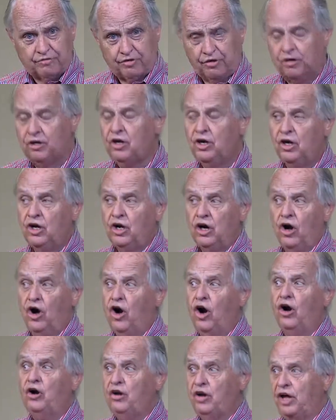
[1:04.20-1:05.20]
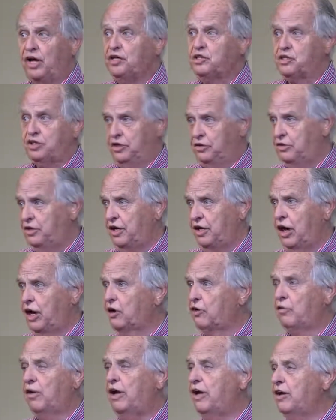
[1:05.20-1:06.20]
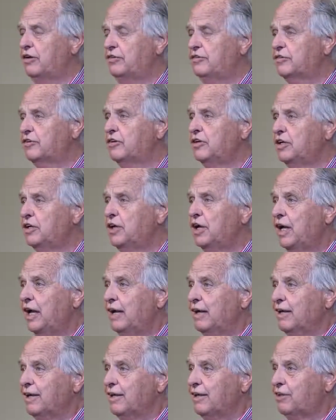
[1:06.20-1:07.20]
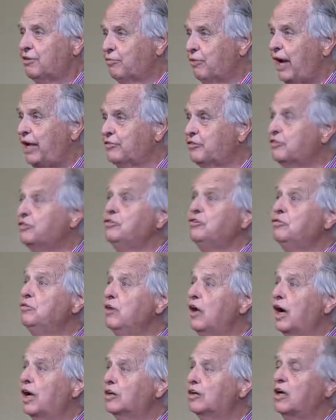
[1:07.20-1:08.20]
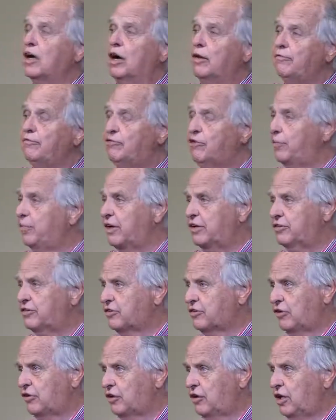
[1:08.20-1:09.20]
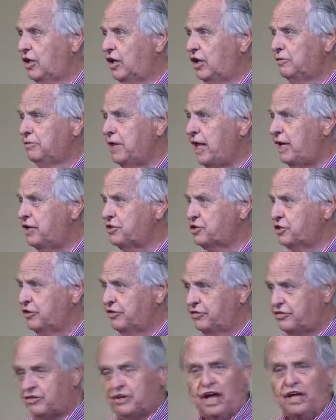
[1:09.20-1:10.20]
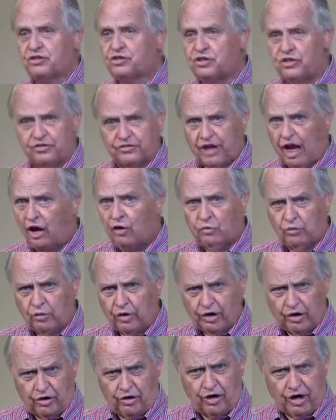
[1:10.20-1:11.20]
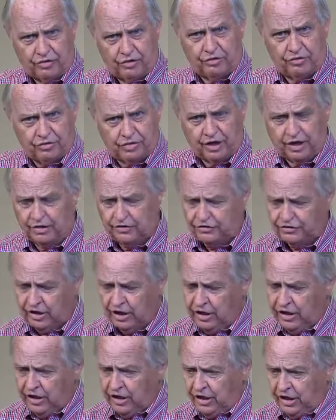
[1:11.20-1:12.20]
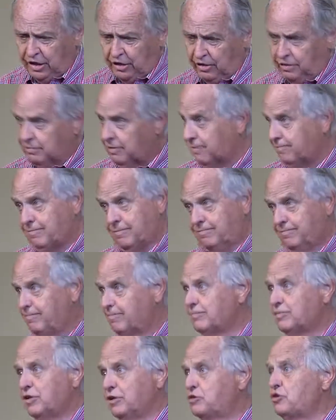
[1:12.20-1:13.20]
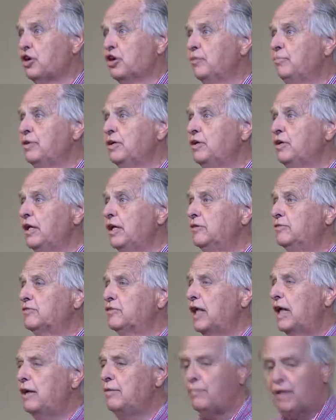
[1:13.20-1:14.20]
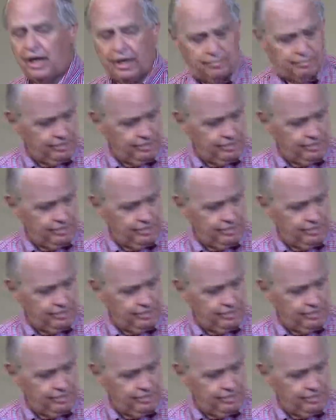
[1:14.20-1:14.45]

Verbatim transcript: for our nation that our greatest threats do not come from external nations, nations out where or other things, determined as they may